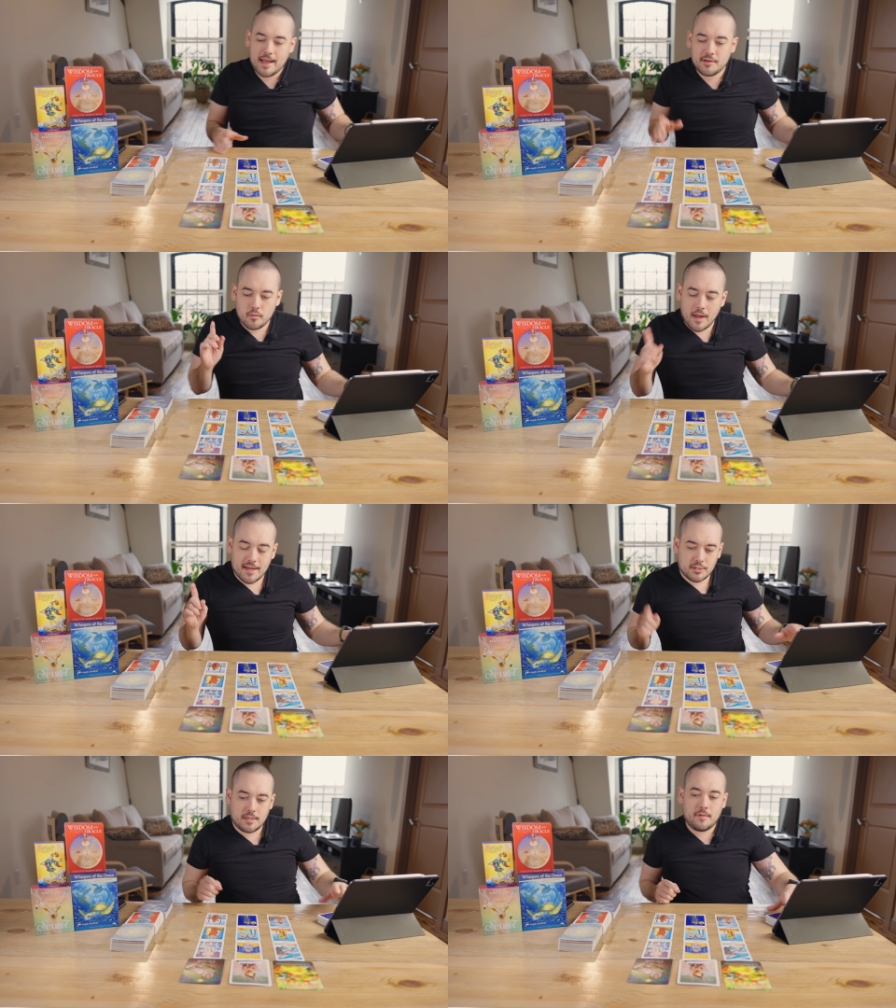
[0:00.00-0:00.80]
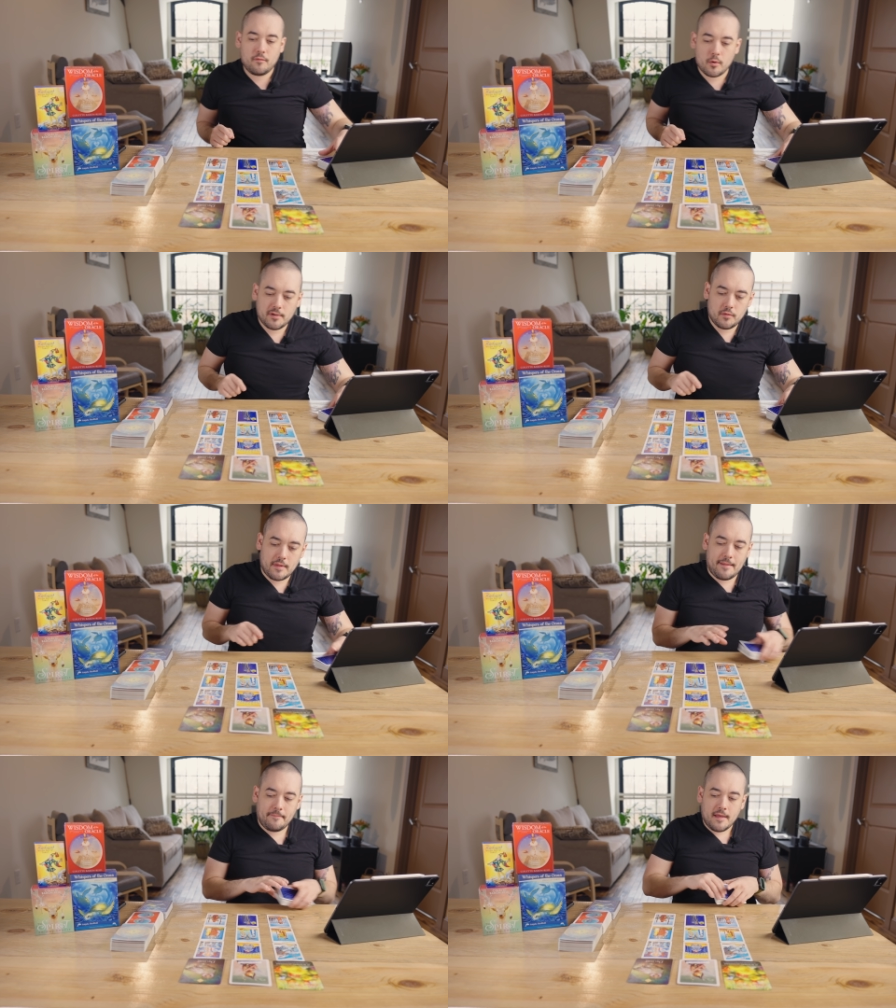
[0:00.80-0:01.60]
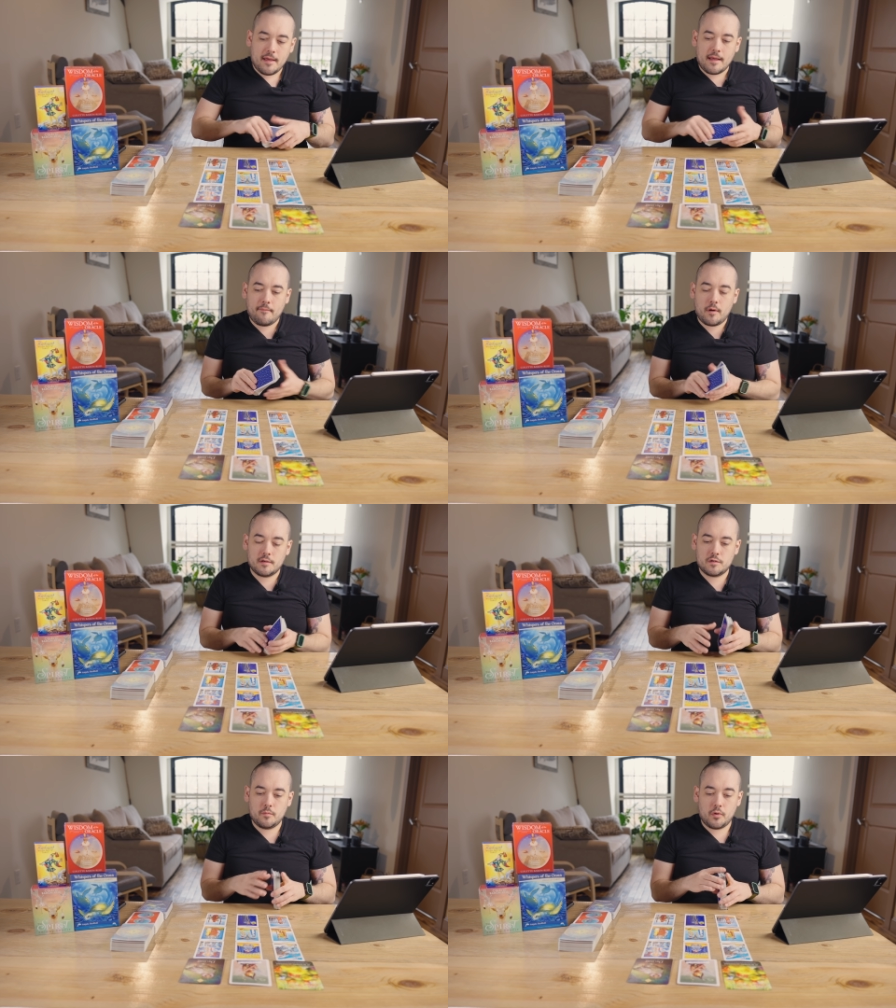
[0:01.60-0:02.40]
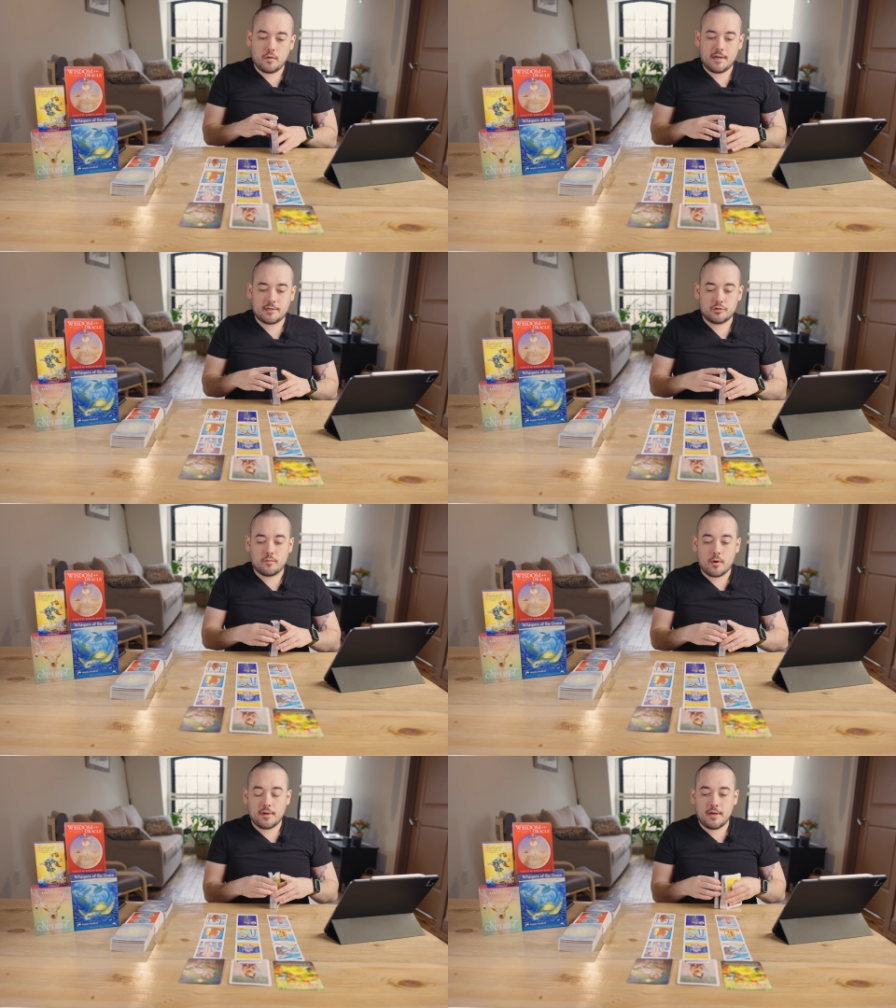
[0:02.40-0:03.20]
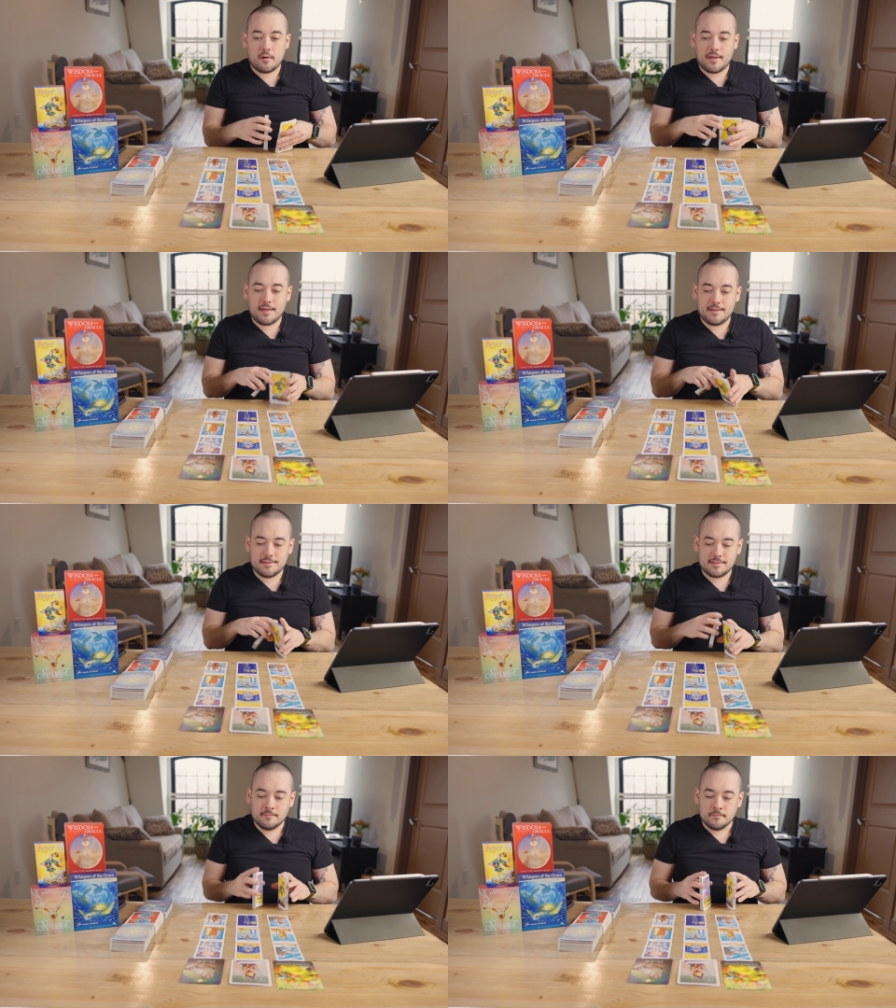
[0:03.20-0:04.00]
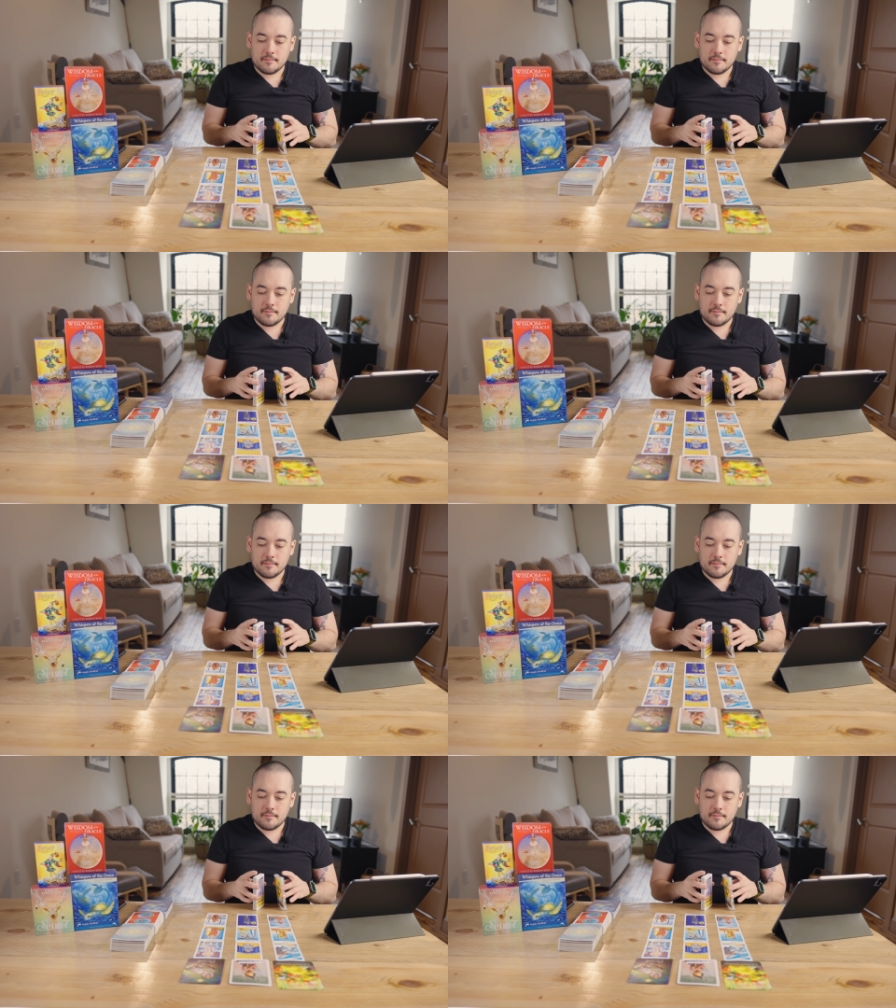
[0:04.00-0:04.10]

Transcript: I do actually, before we do that, I want to pull an extra row here because